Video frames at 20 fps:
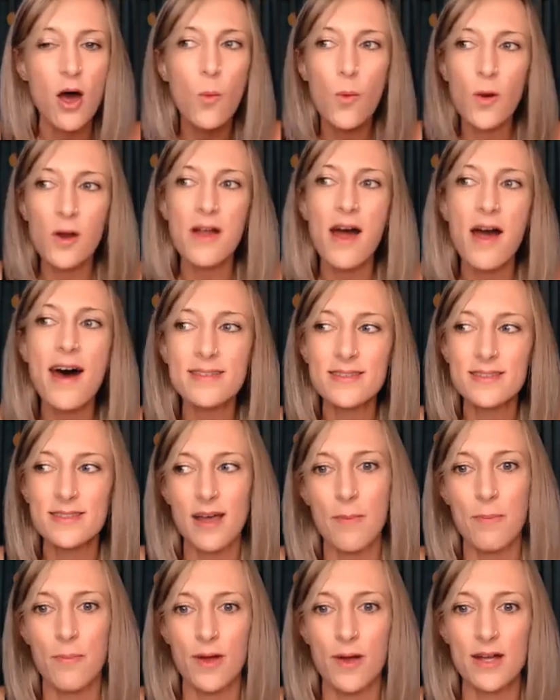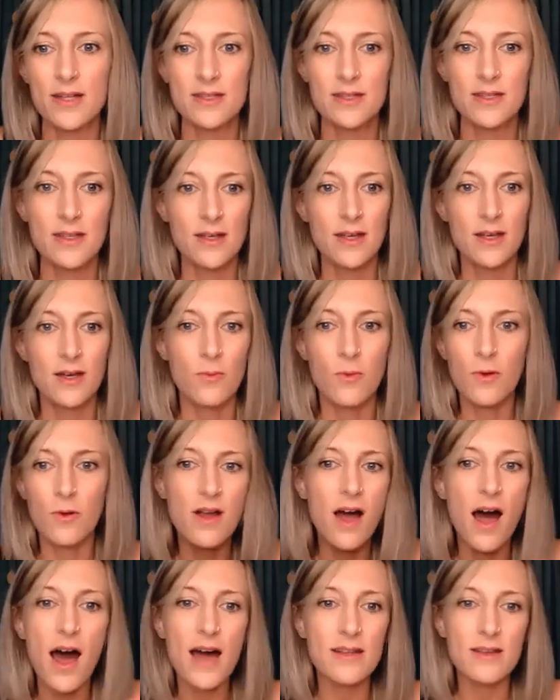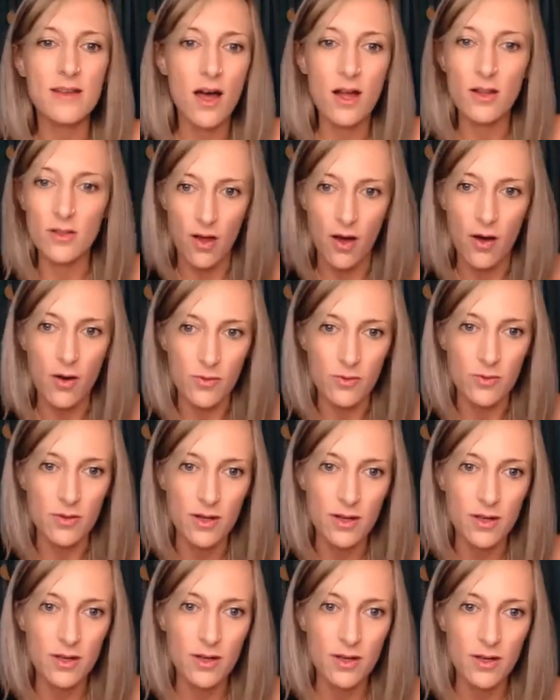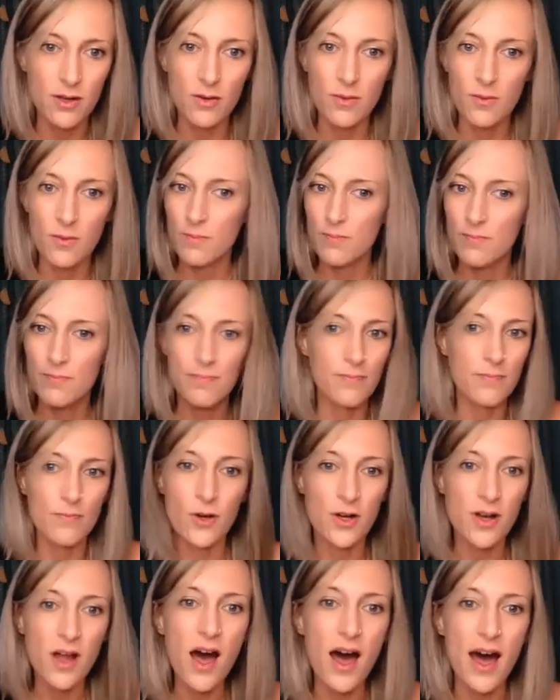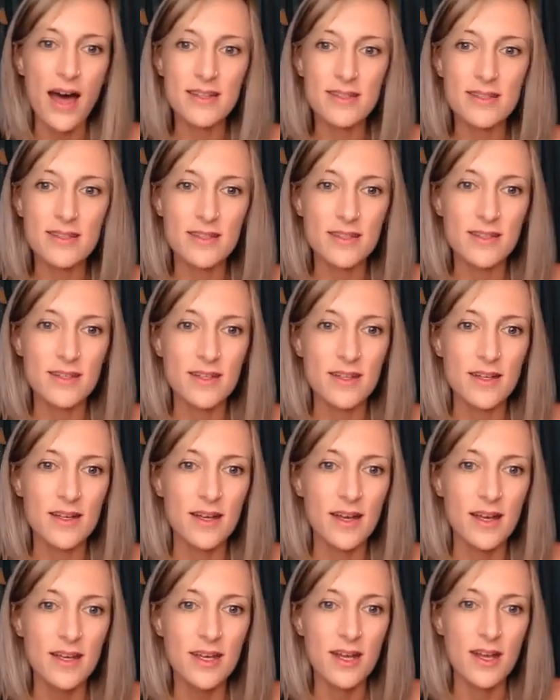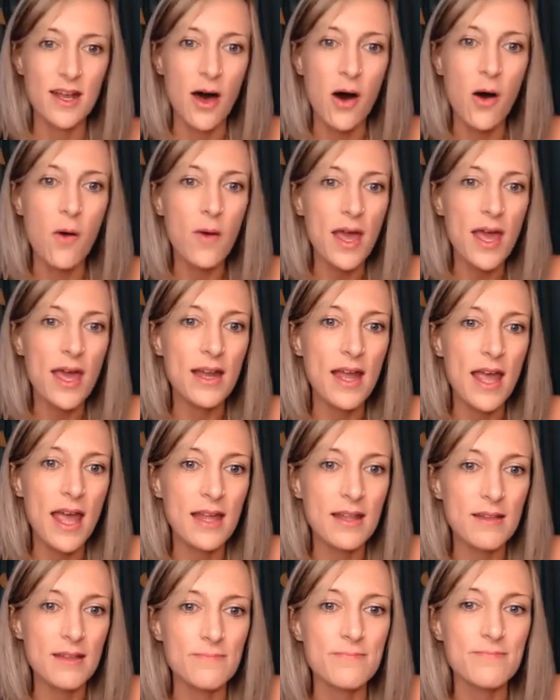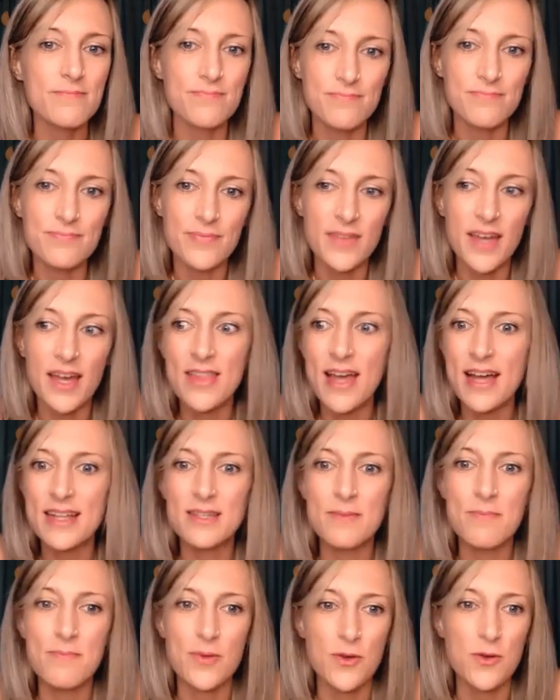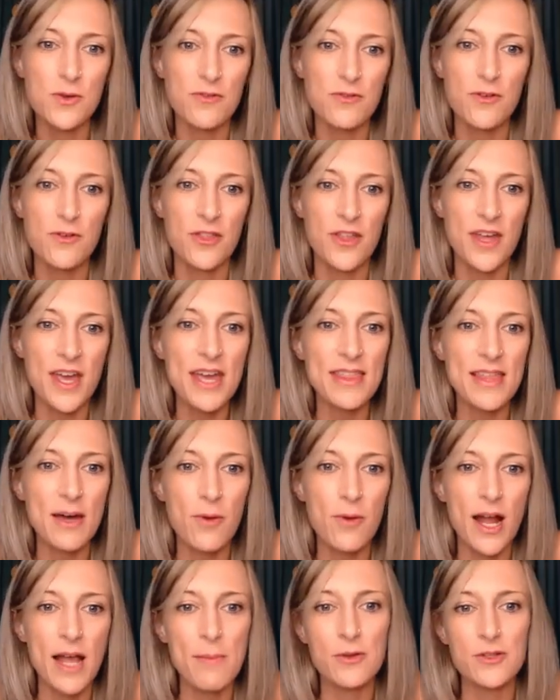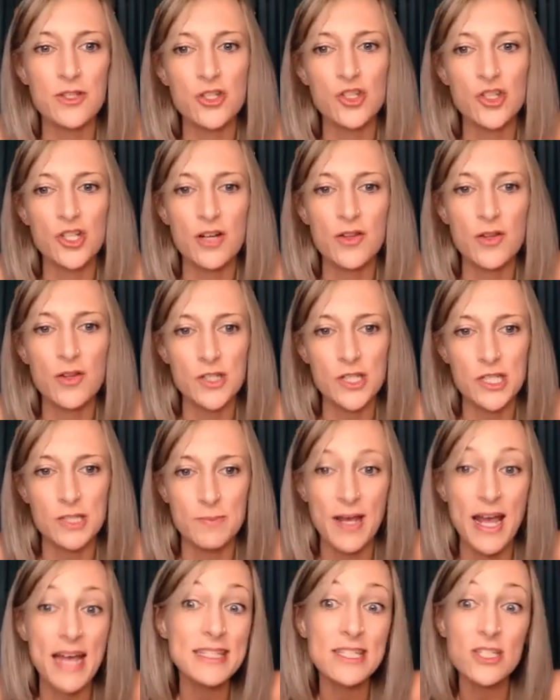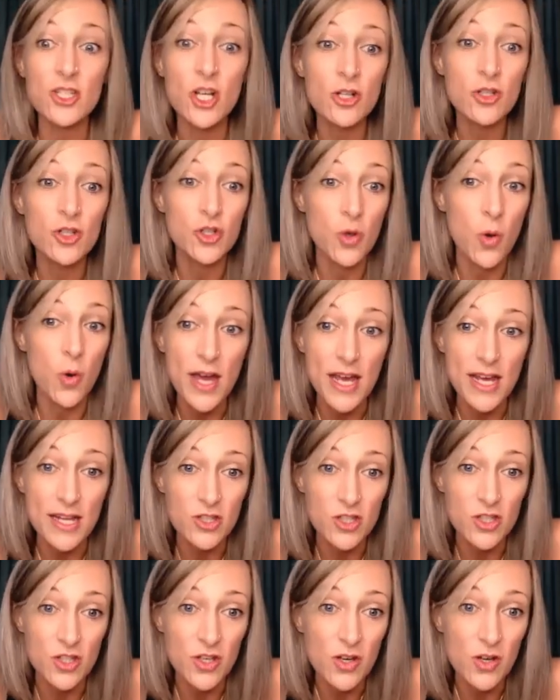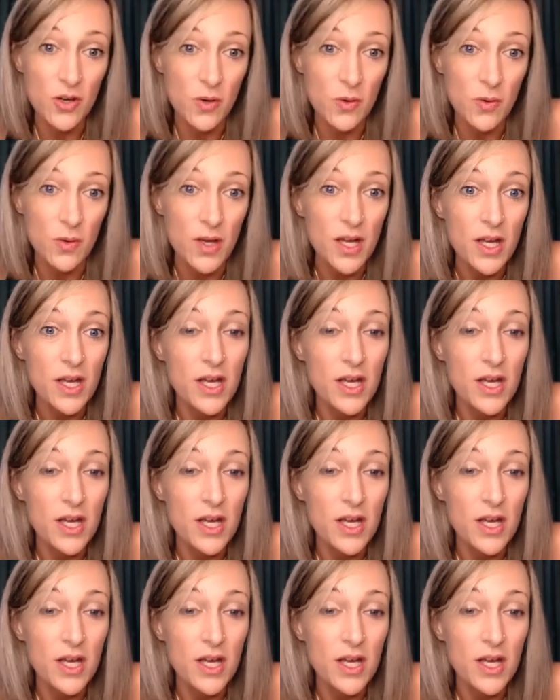we're not separate. We're not alone. We're not, you know, and that's a beautiful thing that we're able to share those experiences and share joy too.